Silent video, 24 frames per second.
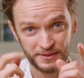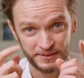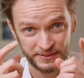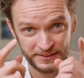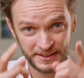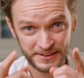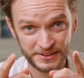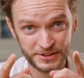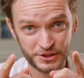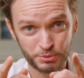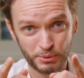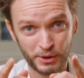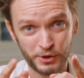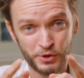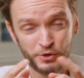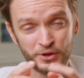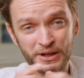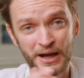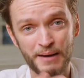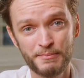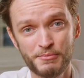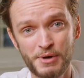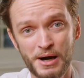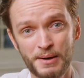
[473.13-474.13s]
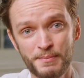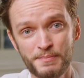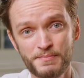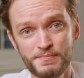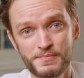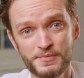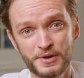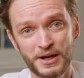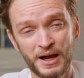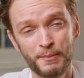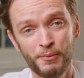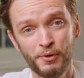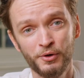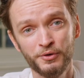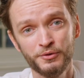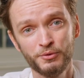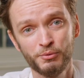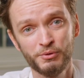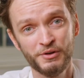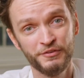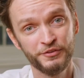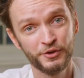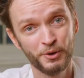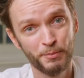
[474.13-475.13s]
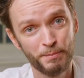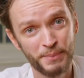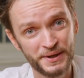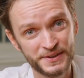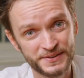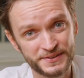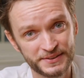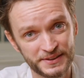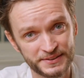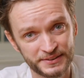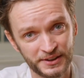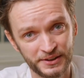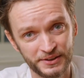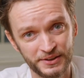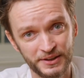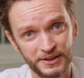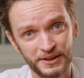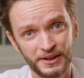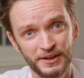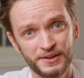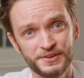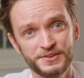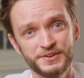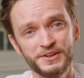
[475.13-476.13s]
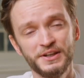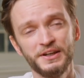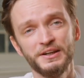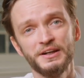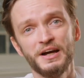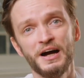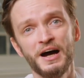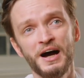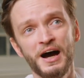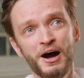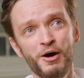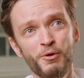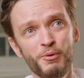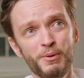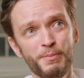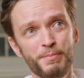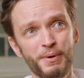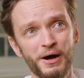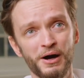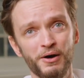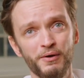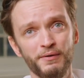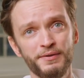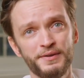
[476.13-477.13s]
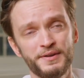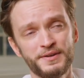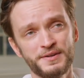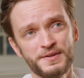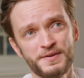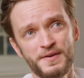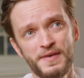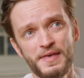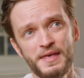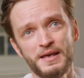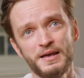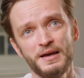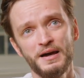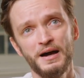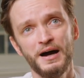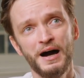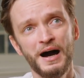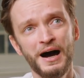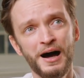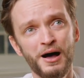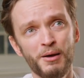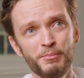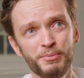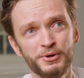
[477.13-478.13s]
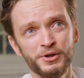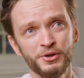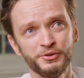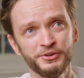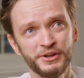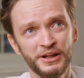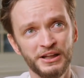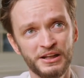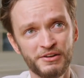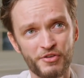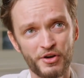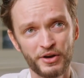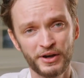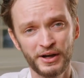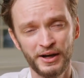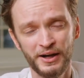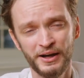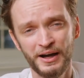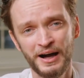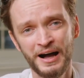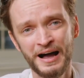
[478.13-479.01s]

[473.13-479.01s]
This is where you come on with your business idea. Say, how about I'll be your delivery guy.